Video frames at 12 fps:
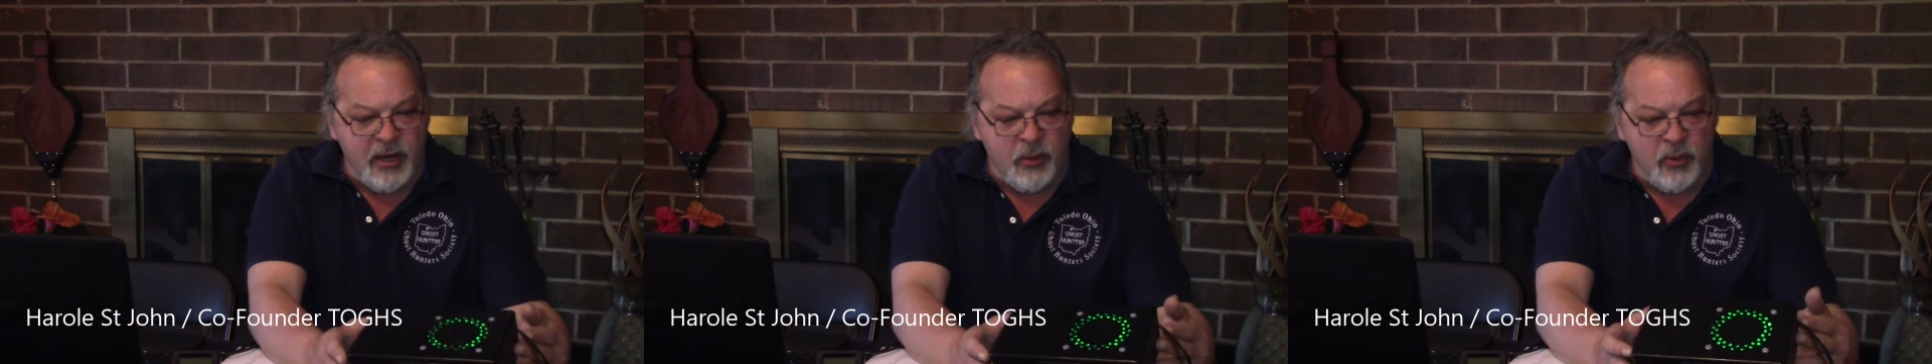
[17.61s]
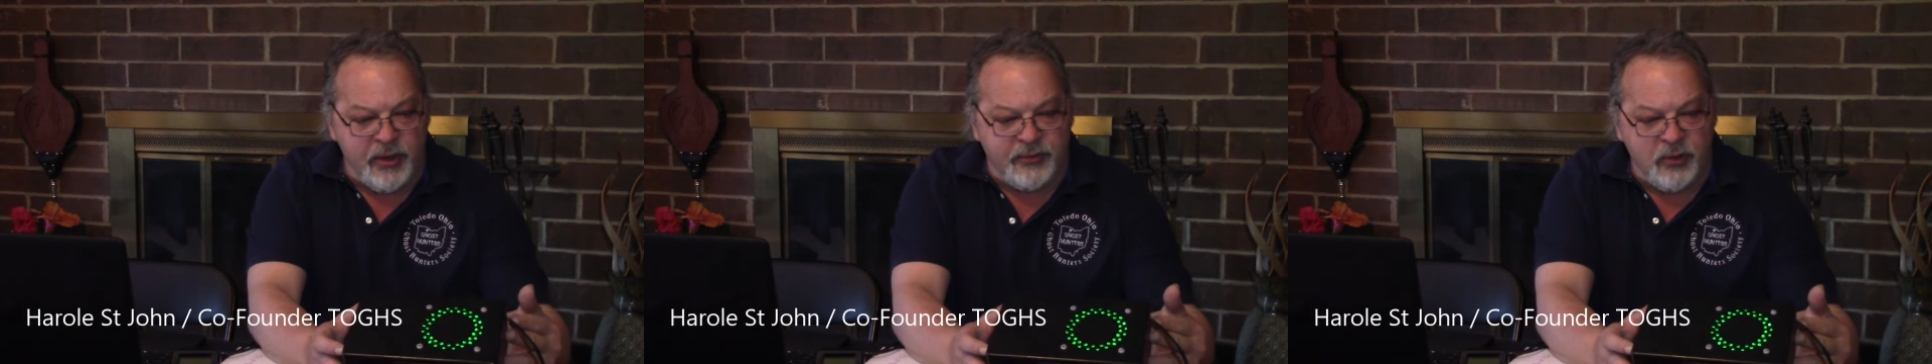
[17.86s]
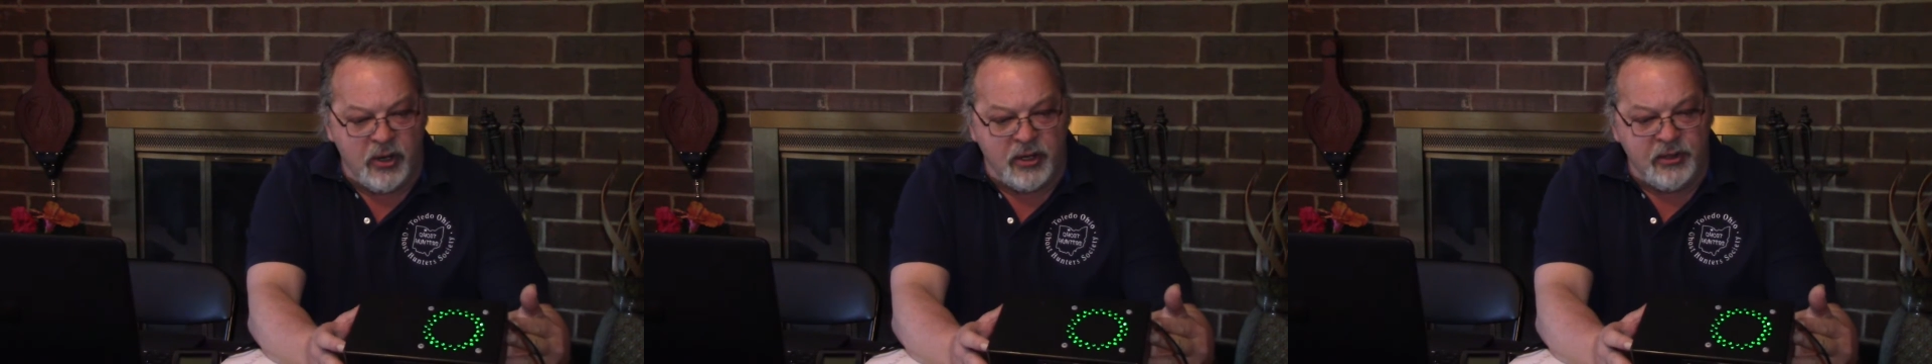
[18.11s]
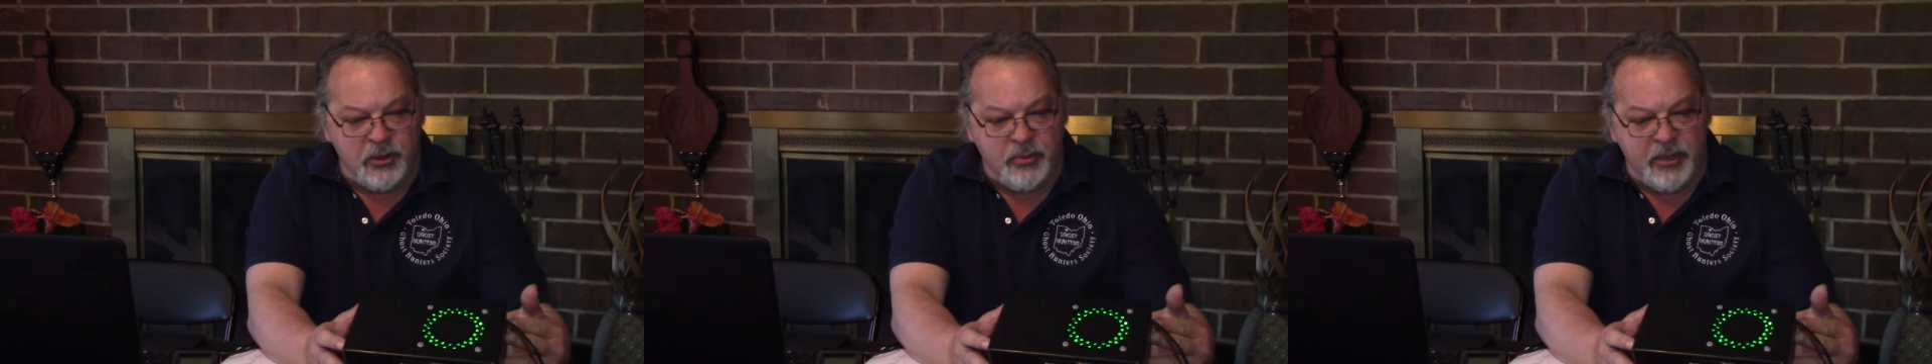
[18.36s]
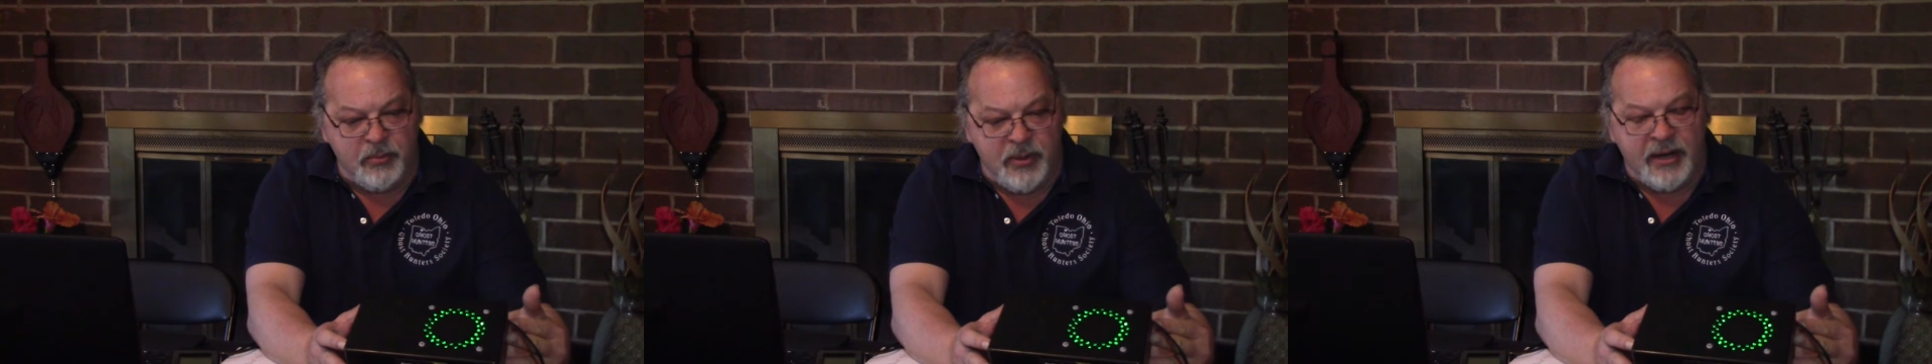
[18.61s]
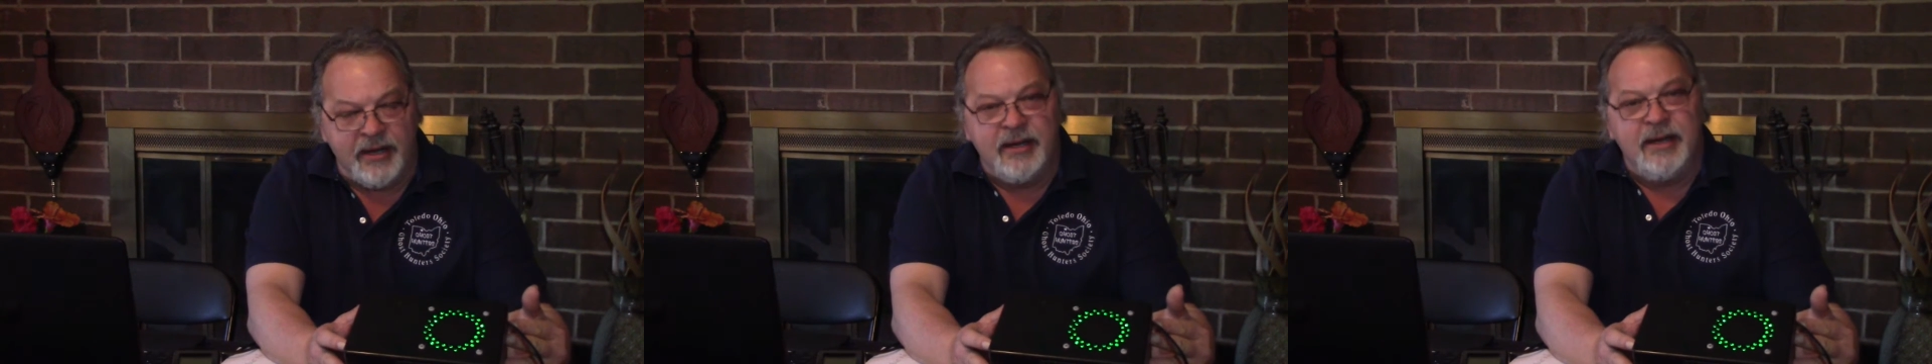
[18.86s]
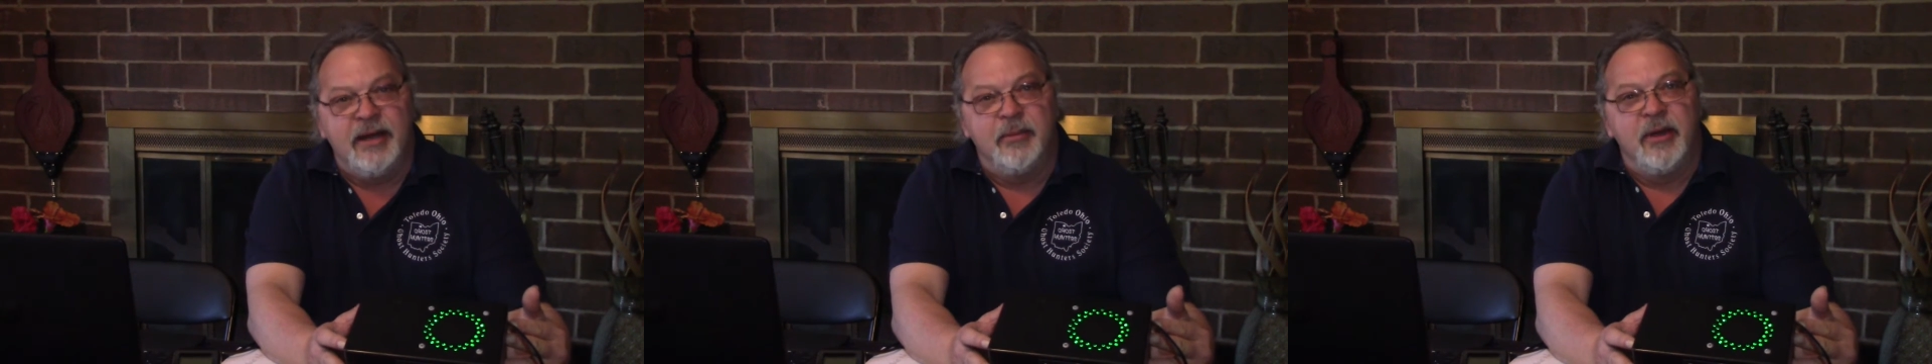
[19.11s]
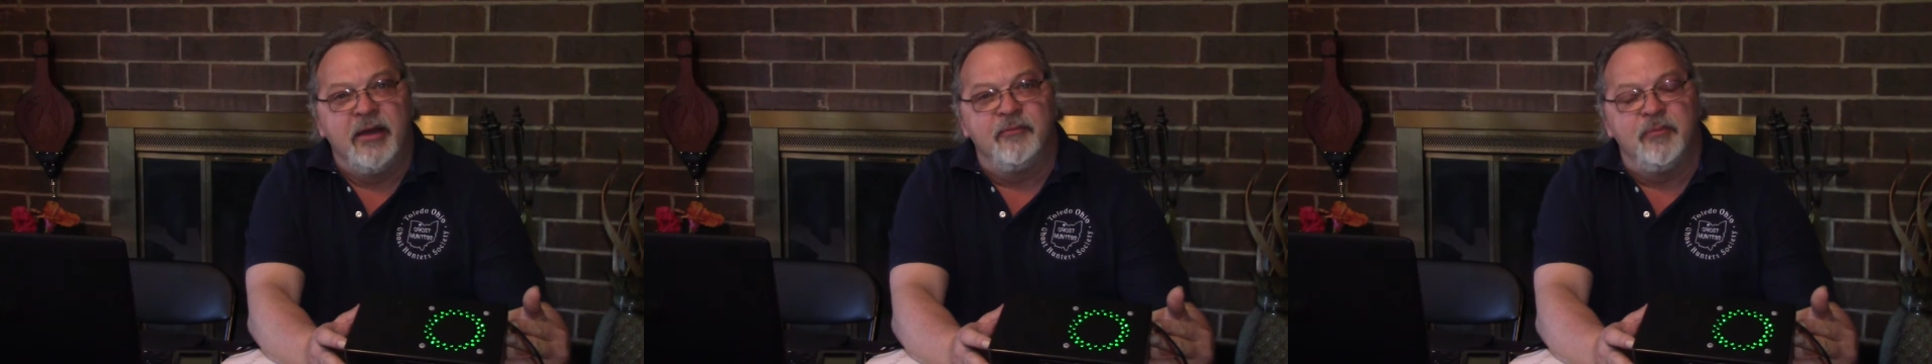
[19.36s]
I want to talk a little bit about an
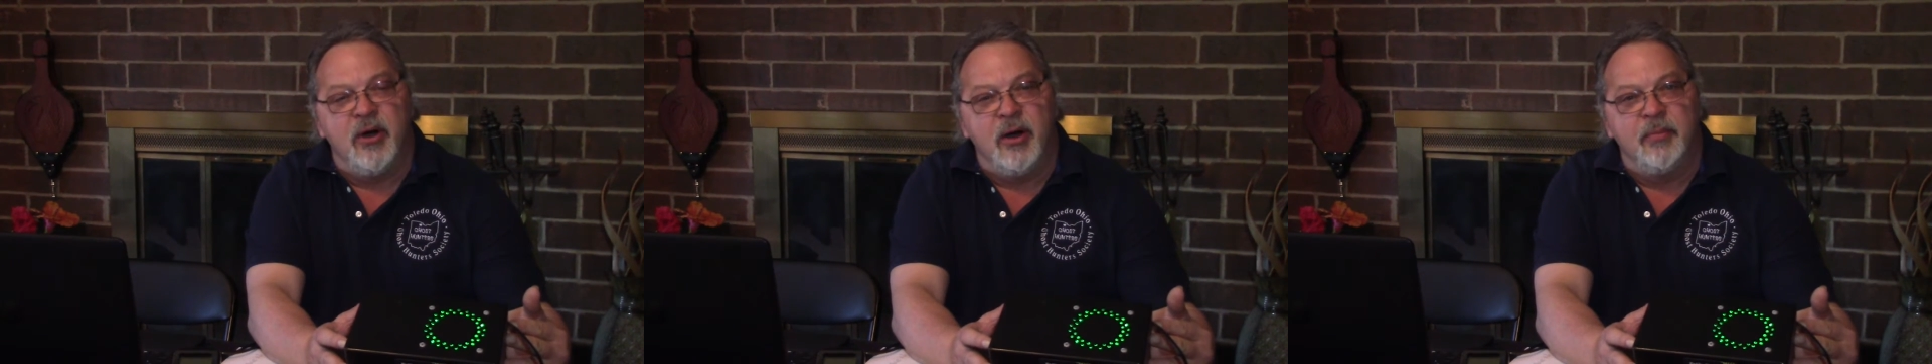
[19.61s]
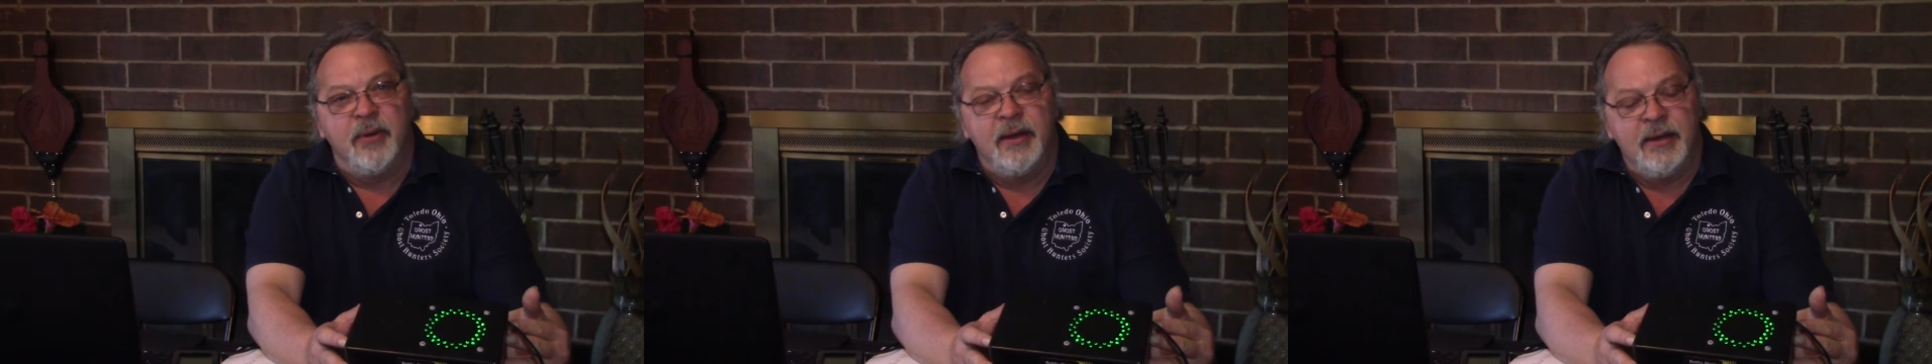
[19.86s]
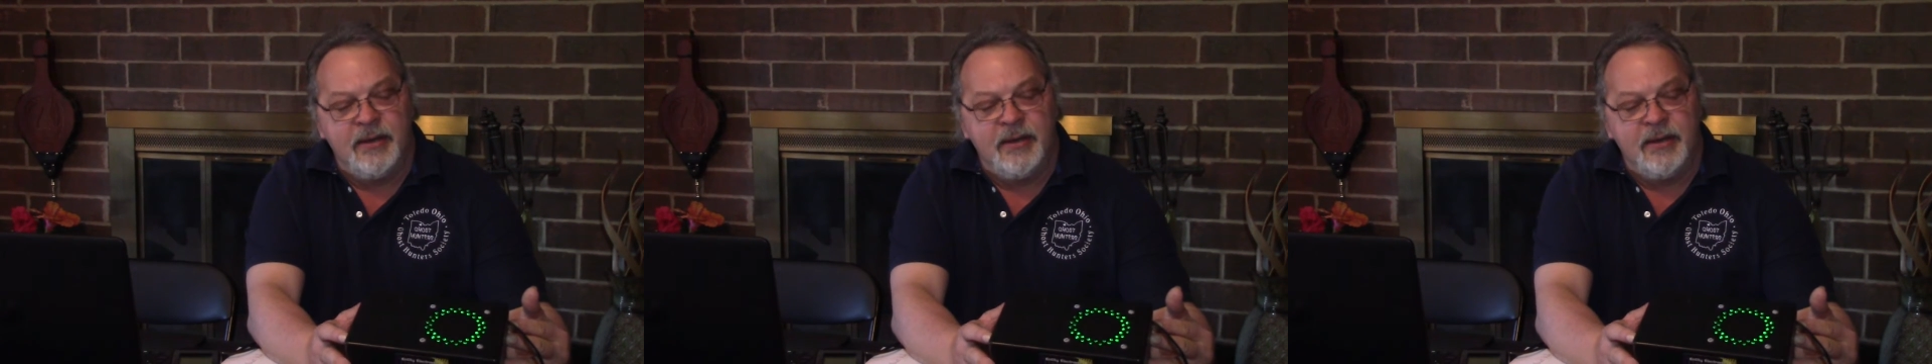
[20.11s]
EMF pump.